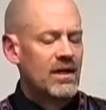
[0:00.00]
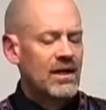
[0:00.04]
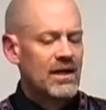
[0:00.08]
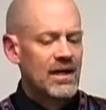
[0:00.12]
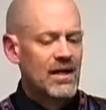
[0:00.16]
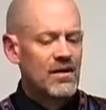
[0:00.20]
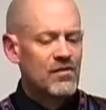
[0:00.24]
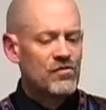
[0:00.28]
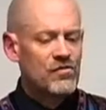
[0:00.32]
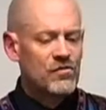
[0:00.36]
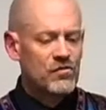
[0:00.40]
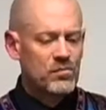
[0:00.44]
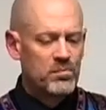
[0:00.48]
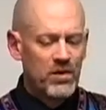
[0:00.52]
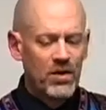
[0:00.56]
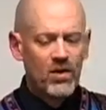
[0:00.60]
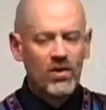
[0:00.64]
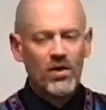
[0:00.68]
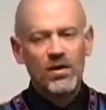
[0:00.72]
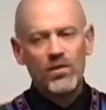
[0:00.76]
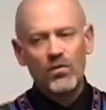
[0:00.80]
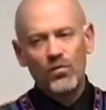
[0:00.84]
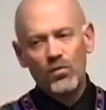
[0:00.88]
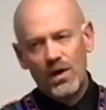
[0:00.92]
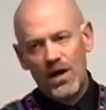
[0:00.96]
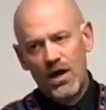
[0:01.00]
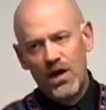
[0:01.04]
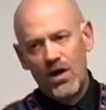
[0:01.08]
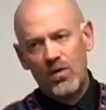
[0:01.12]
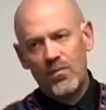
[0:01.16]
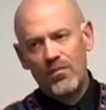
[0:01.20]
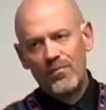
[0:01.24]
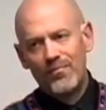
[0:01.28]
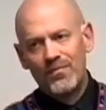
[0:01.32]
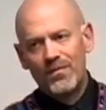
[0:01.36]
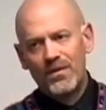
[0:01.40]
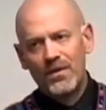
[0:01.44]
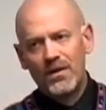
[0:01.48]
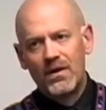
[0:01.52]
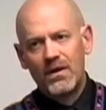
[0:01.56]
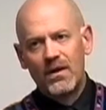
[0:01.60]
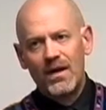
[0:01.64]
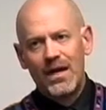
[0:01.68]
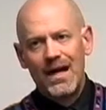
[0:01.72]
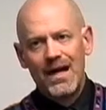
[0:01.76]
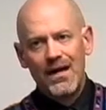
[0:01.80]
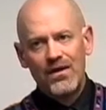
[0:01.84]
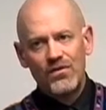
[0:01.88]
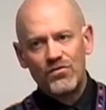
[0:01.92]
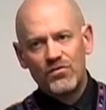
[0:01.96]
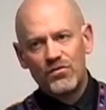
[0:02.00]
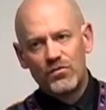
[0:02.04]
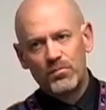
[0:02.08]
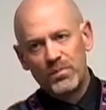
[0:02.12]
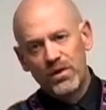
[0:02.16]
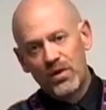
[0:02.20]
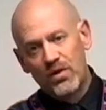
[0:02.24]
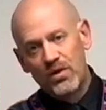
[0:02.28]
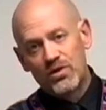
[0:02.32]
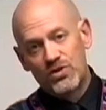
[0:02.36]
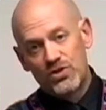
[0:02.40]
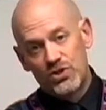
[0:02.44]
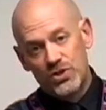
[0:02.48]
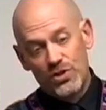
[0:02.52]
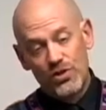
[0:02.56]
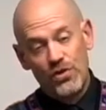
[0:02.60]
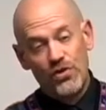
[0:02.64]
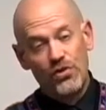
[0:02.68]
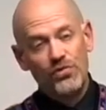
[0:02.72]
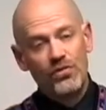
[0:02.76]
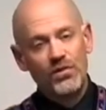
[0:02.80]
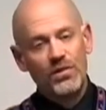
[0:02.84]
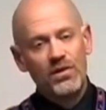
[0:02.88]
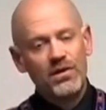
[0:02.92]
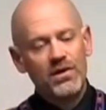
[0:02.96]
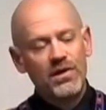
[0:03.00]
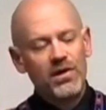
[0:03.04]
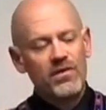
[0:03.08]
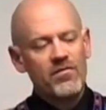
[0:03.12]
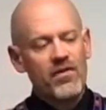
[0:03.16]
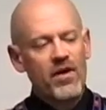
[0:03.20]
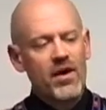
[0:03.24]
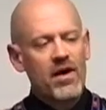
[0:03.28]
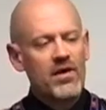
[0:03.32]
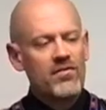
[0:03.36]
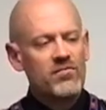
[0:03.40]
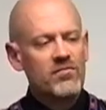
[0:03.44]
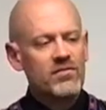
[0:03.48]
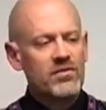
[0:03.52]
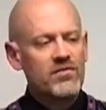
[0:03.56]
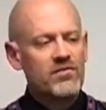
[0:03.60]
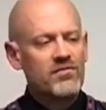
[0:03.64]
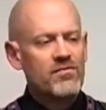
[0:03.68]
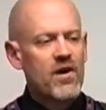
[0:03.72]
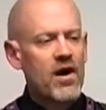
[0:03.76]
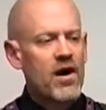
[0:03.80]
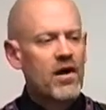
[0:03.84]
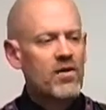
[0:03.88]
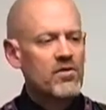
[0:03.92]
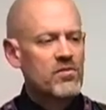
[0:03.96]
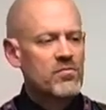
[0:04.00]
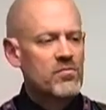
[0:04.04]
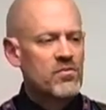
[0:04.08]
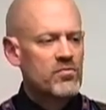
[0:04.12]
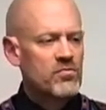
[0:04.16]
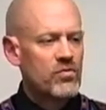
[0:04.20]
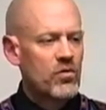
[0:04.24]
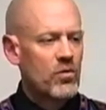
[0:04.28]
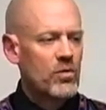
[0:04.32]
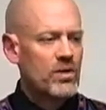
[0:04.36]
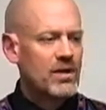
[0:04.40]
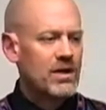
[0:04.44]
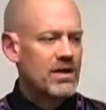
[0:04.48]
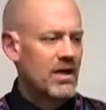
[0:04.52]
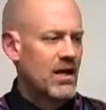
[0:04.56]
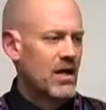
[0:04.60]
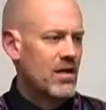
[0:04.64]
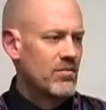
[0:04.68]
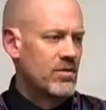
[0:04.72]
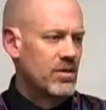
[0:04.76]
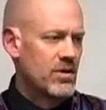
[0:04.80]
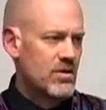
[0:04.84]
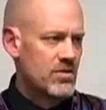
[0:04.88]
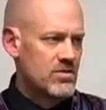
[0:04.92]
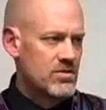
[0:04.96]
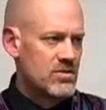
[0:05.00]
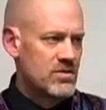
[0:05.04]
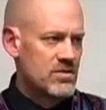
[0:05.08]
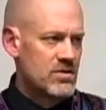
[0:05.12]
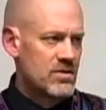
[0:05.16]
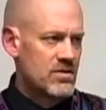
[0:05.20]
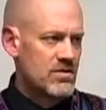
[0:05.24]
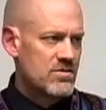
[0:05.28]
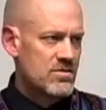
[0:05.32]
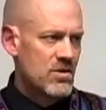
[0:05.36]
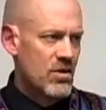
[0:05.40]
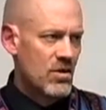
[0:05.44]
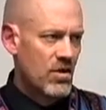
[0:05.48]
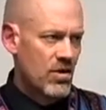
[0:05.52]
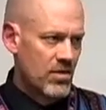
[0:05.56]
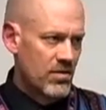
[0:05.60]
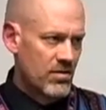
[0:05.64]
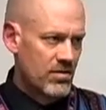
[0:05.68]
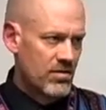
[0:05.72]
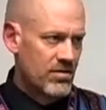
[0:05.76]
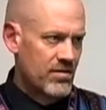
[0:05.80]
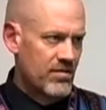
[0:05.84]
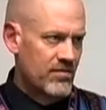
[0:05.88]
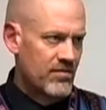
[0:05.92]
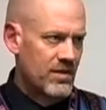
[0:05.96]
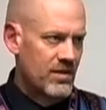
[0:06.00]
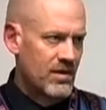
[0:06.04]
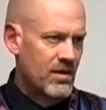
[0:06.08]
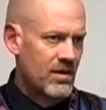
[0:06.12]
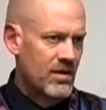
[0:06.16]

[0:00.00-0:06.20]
in a spirit realm as spirit children of our Heavenly Father before we came here to this earth.